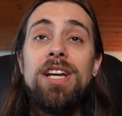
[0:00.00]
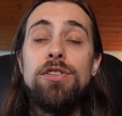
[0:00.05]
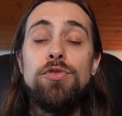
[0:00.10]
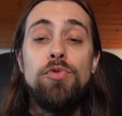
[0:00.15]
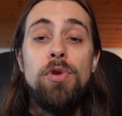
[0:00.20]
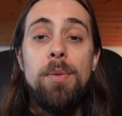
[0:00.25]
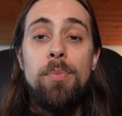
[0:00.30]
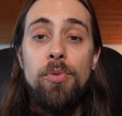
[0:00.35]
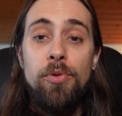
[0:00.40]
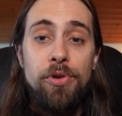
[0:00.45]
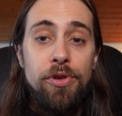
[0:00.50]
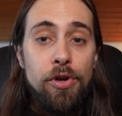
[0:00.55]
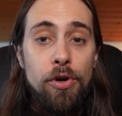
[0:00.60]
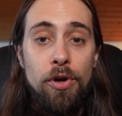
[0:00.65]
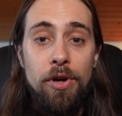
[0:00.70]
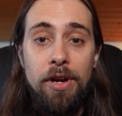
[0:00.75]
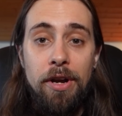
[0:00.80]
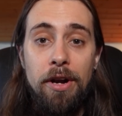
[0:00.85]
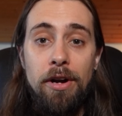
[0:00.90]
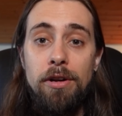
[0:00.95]
a trip with
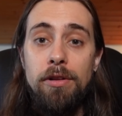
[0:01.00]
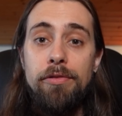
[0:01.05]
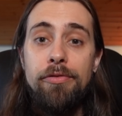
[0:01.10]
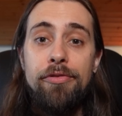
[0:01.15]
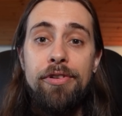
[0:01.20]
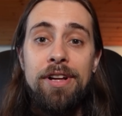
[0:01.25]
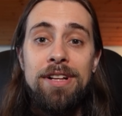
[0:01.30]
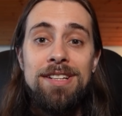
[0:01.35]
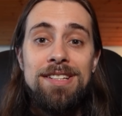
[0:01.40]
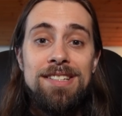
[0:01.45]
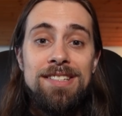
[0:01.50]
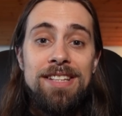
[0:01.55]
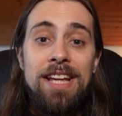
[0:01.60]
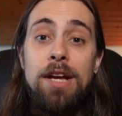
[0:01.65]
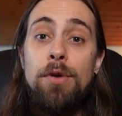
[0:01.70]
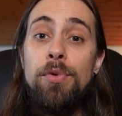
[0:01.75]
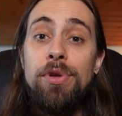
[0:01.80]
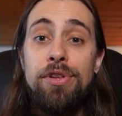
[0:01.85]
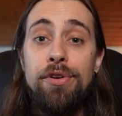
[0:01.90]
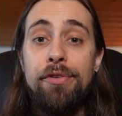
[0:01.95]
your girlfriend,
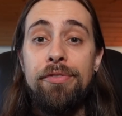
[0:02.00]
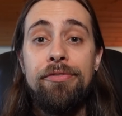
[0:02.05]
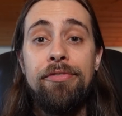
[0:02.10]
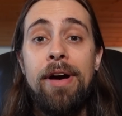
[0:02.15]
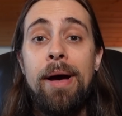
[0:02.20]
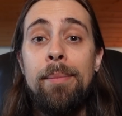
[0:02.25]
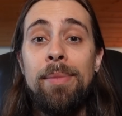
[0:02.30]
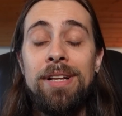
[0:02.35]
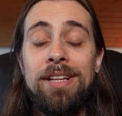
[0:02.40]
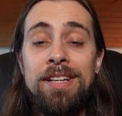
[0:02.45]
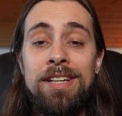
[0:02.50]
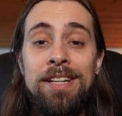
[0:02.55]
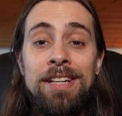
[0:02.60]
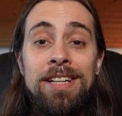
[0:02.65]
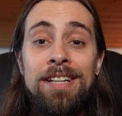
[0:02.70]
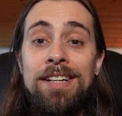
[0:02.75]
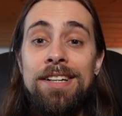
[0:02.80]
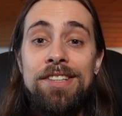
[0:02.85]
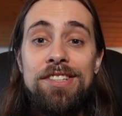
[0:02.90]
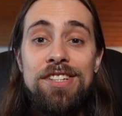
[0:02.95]
staying with your family,
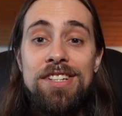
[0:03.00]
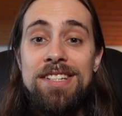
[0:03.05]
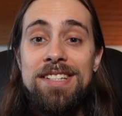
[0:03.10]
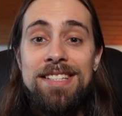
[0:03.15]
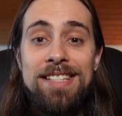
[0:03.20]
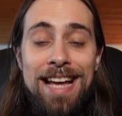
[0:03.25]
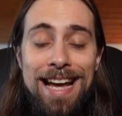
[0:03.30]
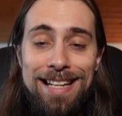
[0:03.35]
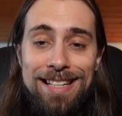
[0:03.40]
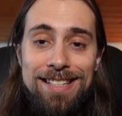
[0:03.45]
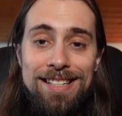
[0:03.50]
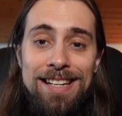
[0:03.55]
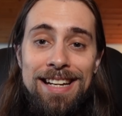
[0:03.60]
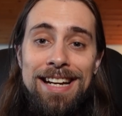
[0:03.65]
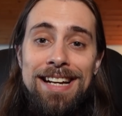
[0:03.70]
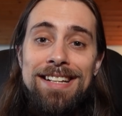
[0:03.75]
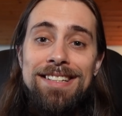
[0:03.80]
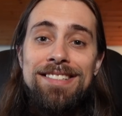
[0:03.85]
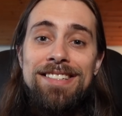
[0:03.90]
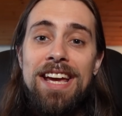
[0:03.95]
just that.
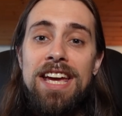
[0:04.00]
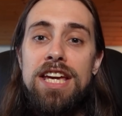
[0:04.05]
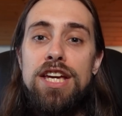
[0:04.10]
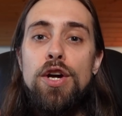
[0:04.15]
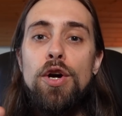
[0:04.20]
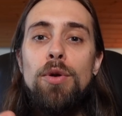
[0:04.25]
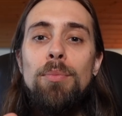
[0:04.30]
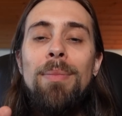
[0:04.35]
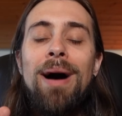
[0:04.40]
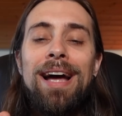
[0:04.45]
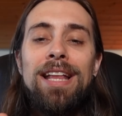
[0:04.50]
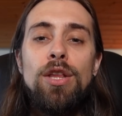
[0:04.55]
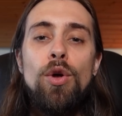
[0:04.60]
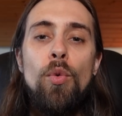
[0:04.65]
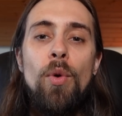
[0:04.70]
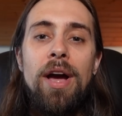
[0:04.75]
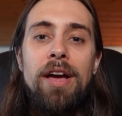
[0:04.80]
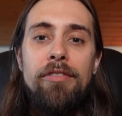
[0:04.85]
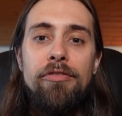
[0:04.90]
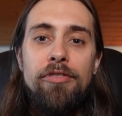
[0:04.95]
Take your mind
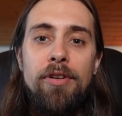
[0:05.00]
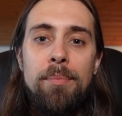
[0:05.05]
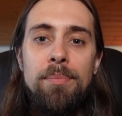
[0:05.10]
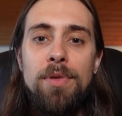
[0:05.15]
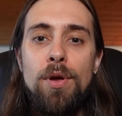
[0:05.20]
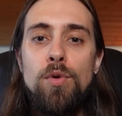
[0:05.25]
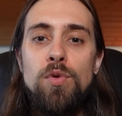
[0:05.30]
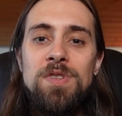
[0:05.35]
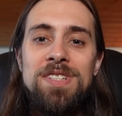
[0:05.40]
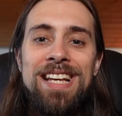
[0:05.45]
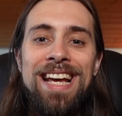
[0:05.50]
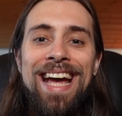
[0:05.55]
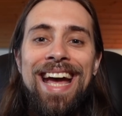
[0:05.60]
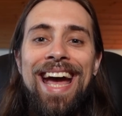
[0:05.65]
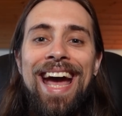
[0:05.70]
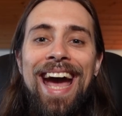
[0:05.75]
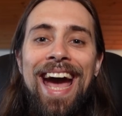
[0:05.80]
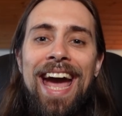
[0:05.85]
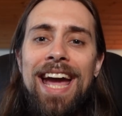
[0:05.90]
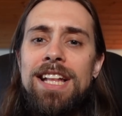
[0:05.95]
away from those
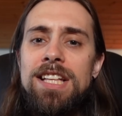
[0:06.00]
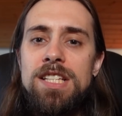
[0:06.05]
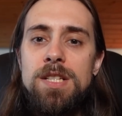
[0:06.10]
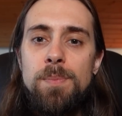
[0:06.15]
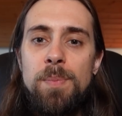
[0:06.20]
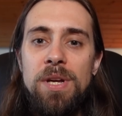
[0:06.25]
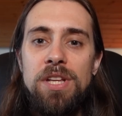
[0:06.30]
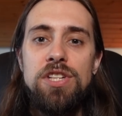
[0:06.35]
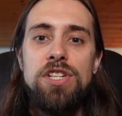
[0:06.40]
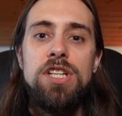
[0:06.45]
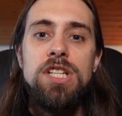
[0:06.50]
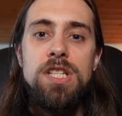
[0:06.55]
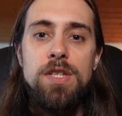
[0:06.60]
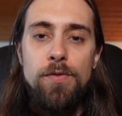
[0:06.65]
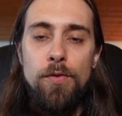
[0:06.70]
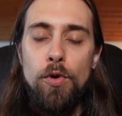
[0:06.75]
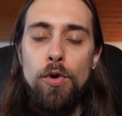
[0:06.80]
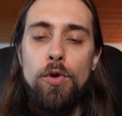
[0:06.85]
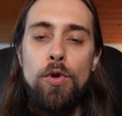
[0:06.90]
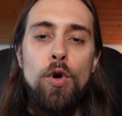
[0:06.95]
hate speeches
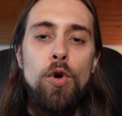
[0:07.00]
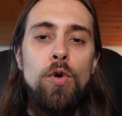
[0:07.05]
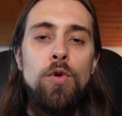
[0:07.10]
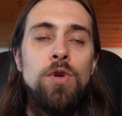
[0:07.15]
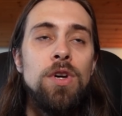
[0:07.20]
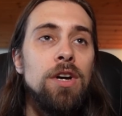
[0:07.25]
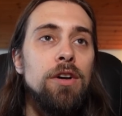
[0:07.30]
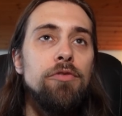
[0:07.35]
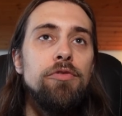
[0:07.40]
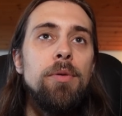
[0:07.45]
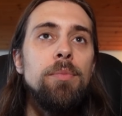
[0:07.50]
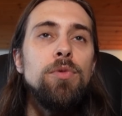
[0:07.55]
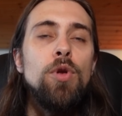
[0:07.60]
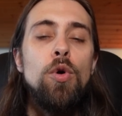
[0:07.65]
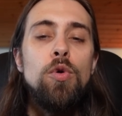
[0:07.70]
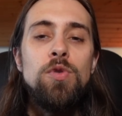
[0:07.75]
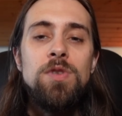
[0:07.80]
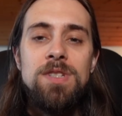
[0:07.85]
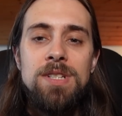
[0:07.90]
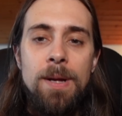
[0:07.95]
for those, from
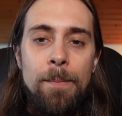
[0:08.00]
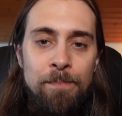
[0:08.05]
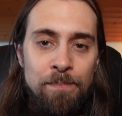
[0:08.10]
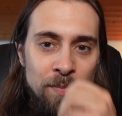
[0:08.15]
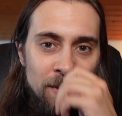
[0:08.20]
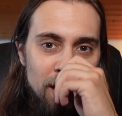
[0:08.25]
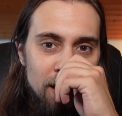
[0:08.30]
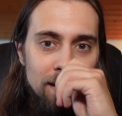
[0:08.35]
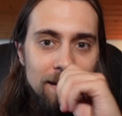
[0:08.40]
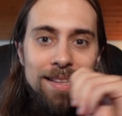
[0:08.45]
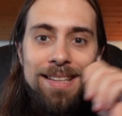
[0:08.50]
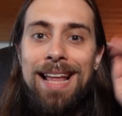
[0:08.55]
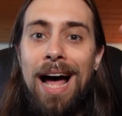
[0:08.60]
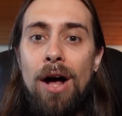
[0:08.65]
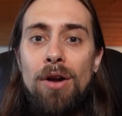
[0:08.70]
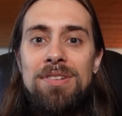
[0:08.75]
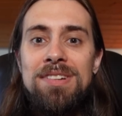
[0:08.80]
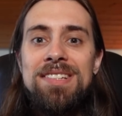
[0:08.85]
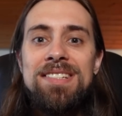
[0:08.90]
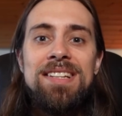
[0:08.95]
those
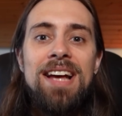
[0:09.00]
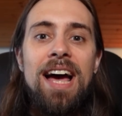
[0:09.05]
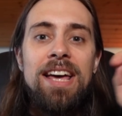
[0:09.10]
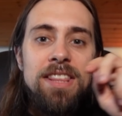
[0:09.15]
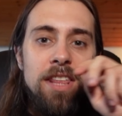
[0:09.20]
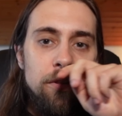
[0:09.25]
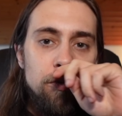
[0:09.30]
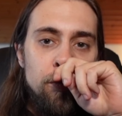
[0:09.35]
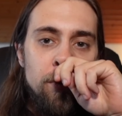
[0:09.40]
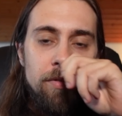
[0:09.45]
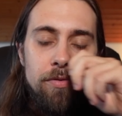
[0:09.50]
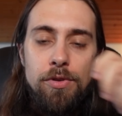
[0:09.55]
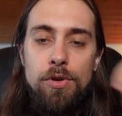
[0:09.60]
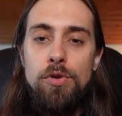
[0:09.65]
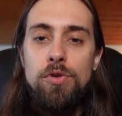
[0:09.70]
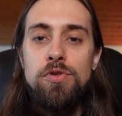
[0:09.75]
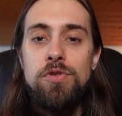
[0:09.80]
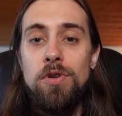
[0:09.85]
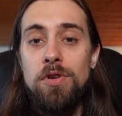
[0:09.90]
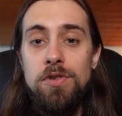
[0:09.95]
downsided
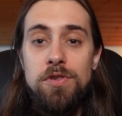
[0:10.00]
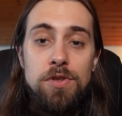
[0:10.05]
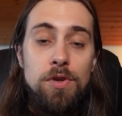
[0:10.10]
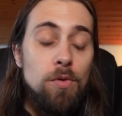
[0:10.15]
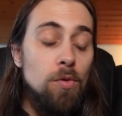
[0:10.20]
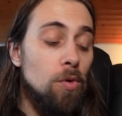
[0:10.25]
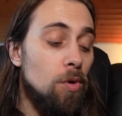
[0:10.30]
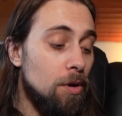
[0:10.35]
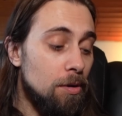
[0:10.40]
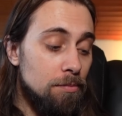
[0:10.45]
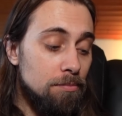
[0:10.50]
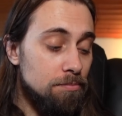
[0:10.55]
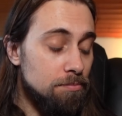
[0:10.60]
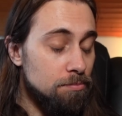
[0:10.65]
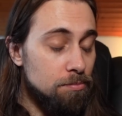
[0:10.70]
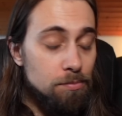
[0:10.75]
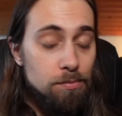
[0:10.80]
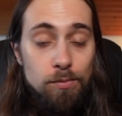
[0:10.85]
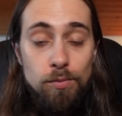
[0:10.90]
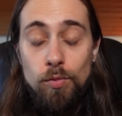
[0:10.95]
reviews or so on,
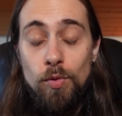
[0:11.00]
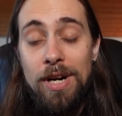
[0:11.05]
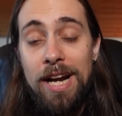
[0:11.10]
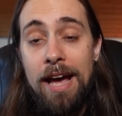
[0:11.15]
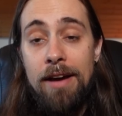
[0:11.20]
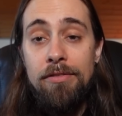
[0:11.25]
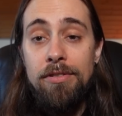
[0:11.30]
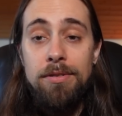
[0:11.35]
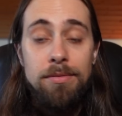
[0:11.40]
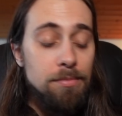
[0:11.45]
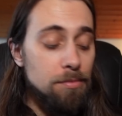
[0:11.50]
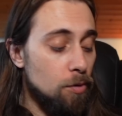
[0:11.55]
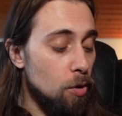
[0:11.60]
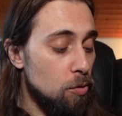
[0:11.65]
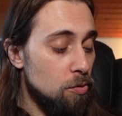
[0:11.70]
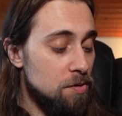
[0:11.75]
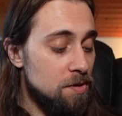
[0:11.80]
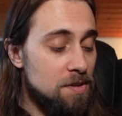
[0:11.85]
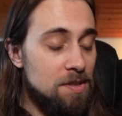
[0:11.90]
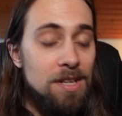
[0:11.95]
whatever,
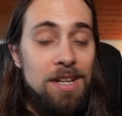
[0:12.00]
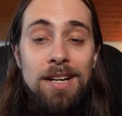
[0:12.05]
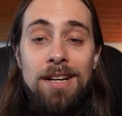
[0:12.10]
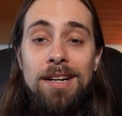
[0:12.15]
those